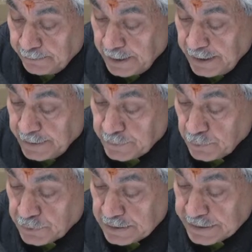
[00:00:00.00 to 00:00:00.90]
building
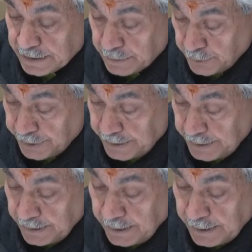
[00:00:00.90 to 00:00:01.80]
social
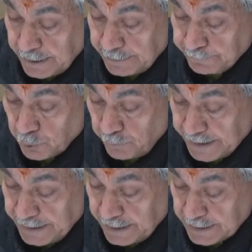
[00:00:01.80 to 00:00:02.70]
security, and
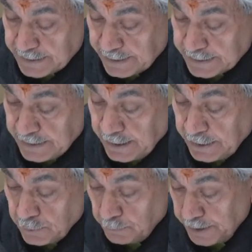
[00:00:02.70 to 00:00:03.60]
providing access
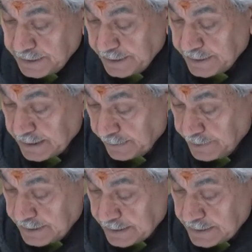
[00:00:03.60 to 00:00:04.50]
to basic
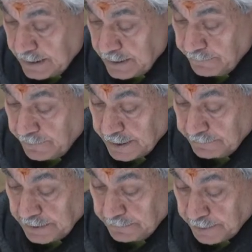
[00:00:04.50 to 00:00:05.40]
services for
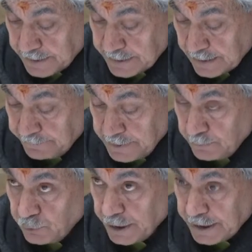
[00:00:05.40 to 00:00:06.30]
every person of
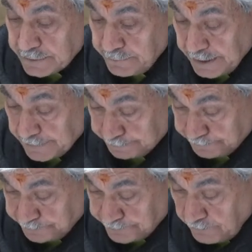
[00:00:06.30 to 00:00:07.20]
Jammu and Kashmir.
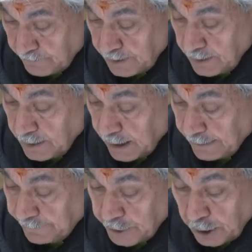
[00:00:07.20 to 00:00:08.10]
I
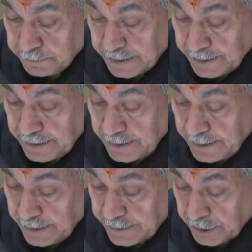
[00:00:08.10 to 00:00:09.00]
have adopted
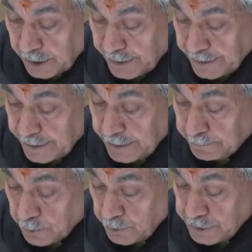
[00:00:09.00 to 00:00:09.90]
a targeted
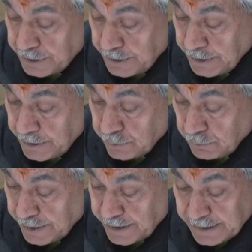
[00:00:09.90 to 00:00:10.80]
approach
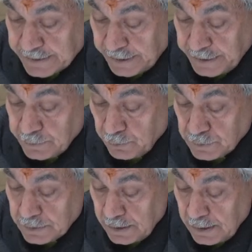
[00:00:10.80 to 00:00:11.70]
to address the
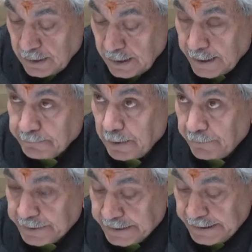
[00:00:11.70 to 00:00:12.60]
issues like
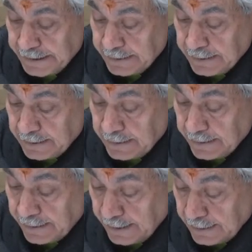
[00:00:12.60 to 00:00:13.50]
poverty,
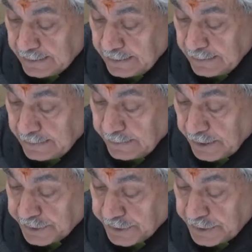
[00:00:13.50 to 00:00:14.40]
health,
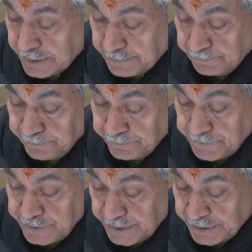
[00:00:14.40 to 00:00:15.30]
nutrition,
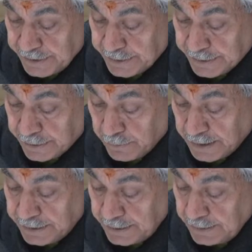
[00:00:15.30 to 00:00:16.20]
gender
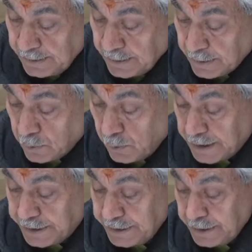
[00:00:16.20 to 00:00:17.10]
equality,
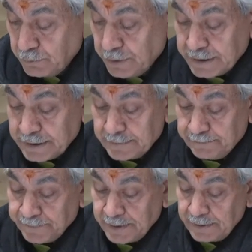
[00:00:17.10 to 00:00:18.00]
quality education,
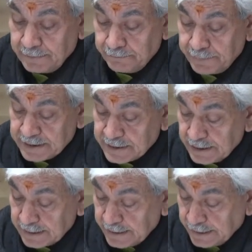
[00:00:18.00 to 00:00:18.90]
best
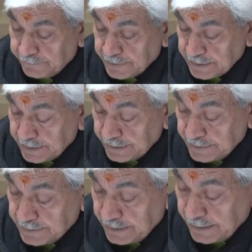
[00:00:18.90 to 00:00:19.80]
healthcare
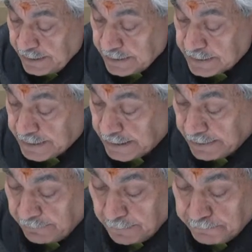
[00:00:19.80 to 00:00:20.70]
facilities, skill
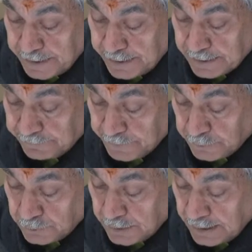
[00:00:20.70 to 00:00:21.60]
development of
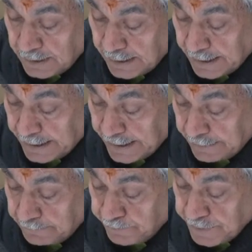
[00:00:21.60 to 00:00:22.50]
youth, and
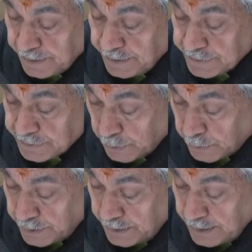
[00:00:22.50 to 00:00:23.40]
have
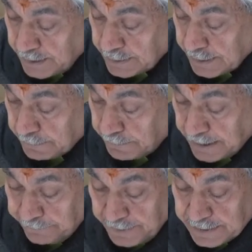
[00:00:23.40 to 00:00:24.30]
ensured that
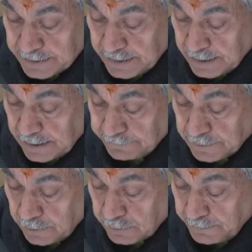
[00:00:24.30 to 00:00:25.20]
benefits of
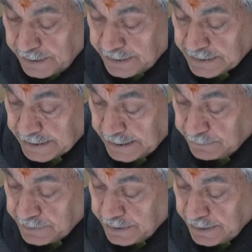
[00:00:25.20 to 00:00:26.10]
government
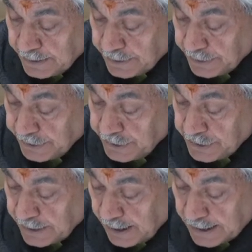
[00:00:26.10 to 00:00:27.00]
schemes reach
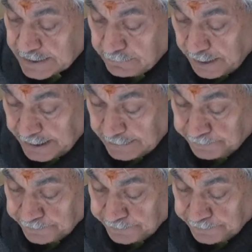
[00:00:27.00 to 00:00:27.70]
the last mile.